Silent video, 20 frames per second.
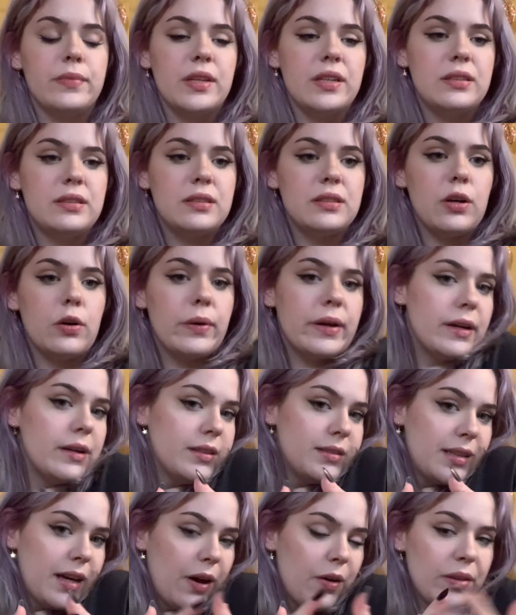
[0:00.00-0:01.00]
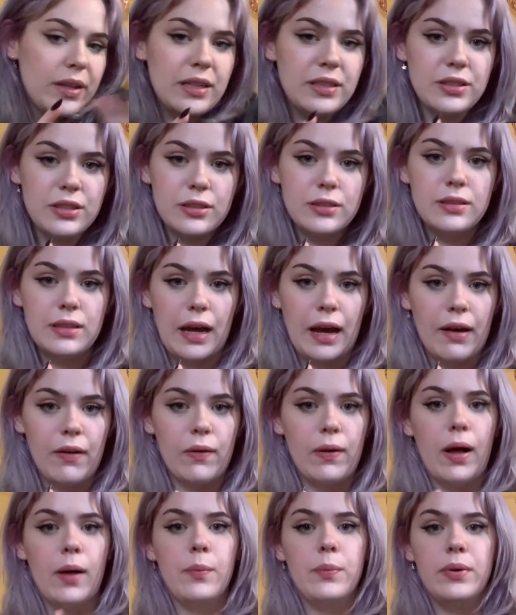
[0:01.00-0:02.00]
So here's how they turned out.
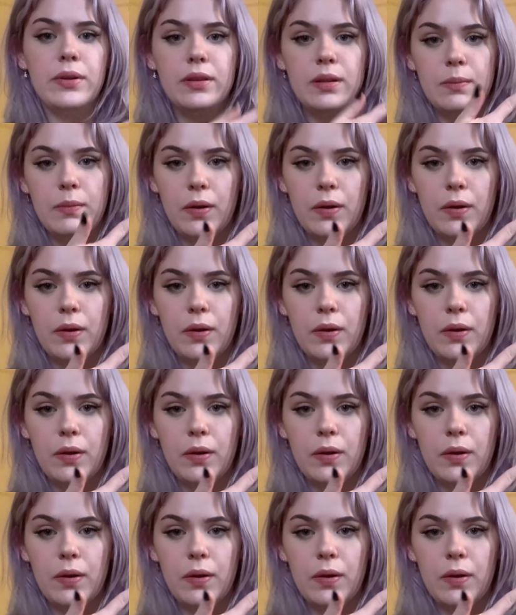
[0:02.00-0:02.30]
I'll put them